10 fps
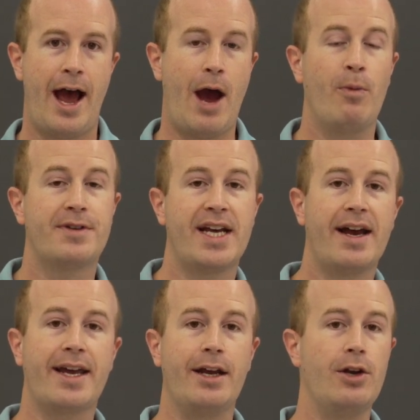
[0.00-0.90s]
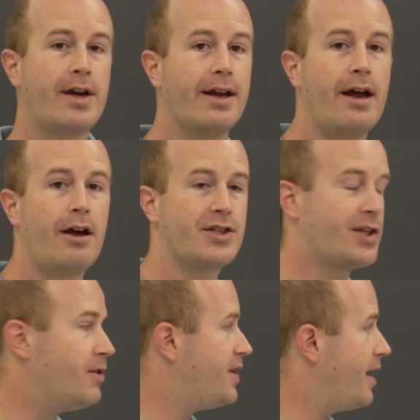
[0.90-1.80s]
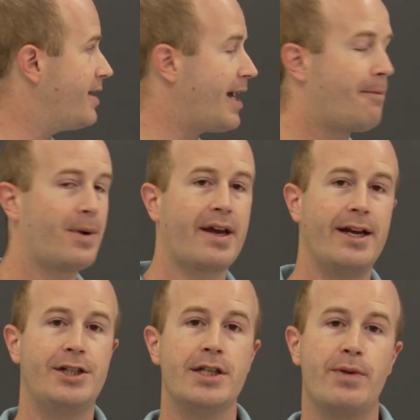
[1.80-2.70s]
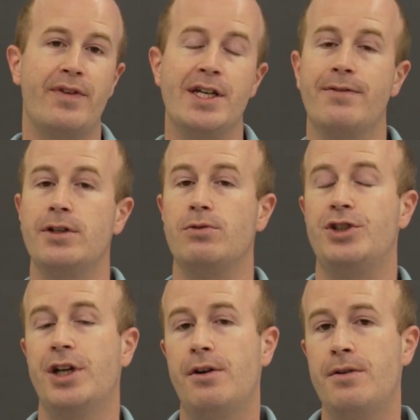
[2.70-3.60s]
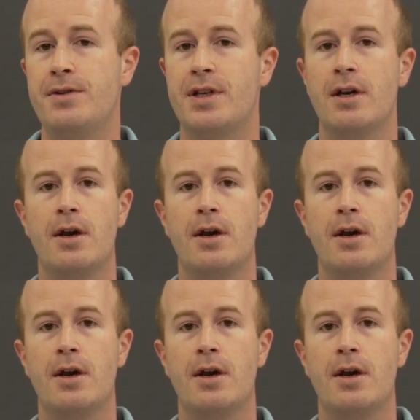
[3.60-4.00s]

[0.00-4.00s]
and with tagging, you can associate applications with individual shows,